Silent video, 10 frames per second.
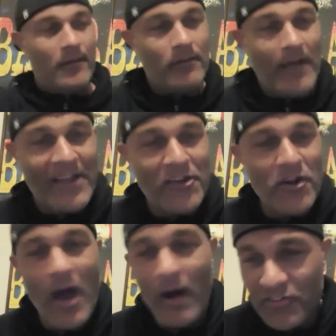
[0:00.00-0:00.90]
like your
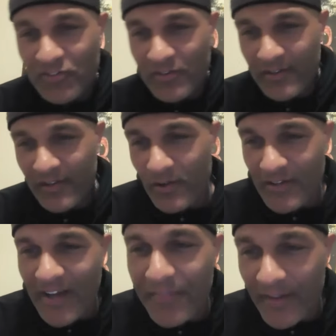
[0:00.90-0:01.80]
knowledge. You know,
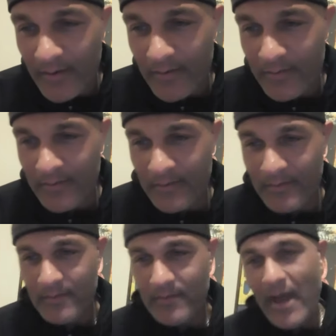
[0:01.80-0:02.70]
nothing.
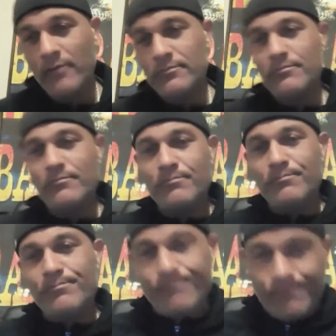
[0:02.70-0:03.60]
Now,
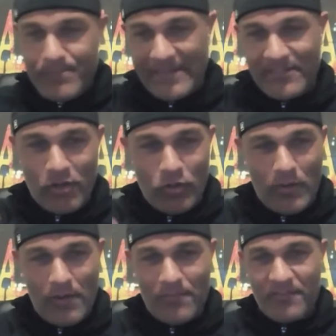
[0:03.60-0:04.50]
back to go
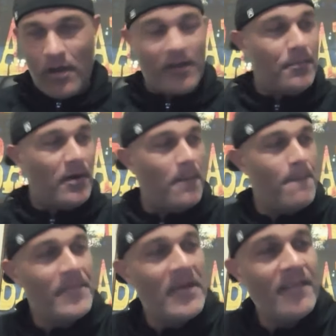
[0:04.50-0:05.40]
what I was talking about.
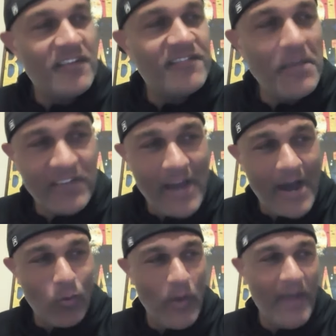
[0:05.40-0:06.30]
This team's got
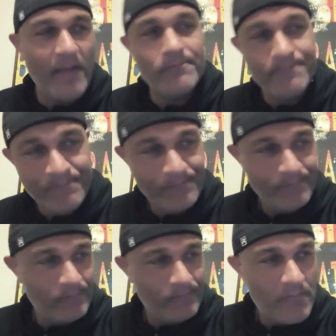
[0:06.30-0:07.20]
to win.
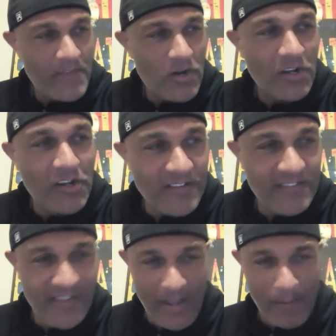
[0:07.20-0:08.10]
They're a good
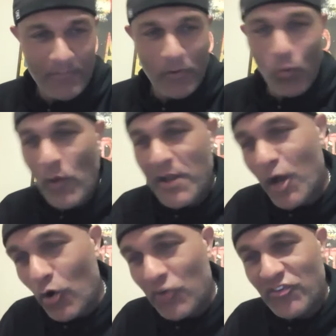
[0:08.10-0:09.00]
team. The
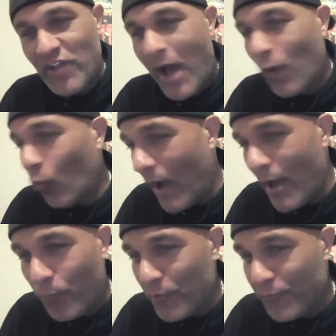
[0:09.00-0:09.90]
window is not wide
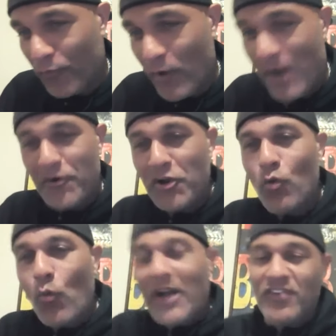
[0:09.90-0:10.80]
open forever. You're
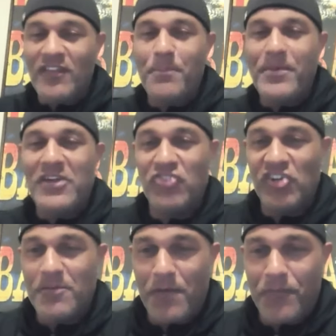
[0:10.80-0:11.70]
watching the pitching
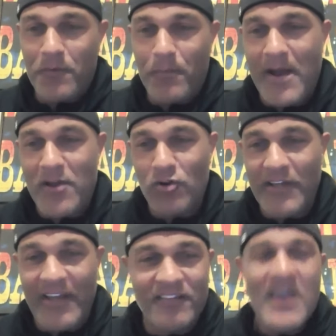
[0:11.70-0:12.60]
come up from the minor
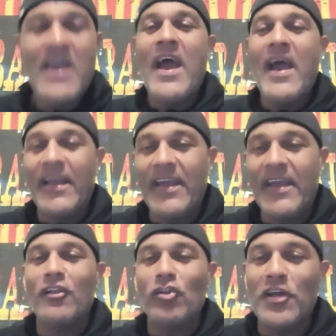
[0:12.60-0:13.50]
leagues and
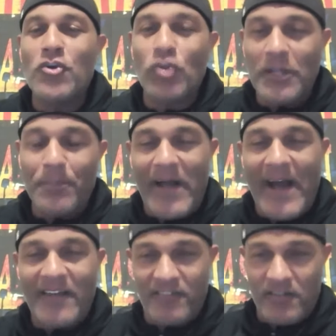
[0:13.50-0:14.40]
get literally
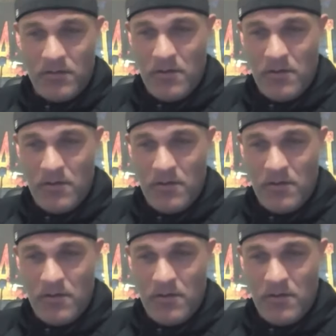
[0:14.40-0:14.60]
blasted.